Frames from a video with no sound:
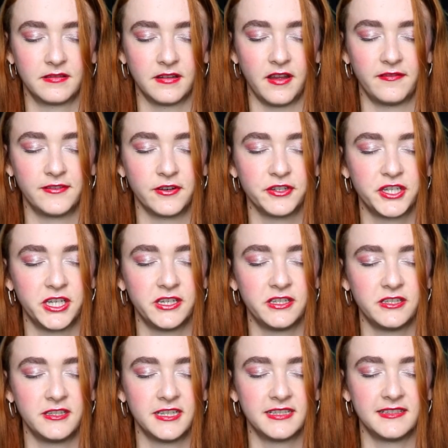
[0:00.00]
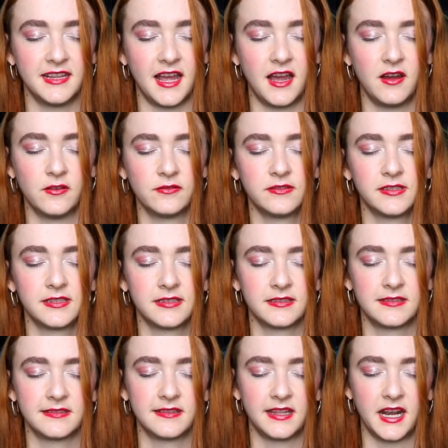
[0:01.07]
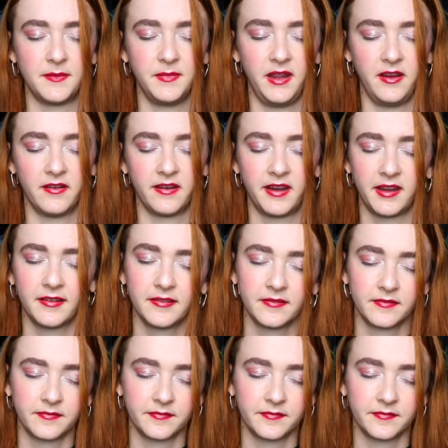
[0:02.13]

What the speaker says: Aversion to the sounds that I'm hearing.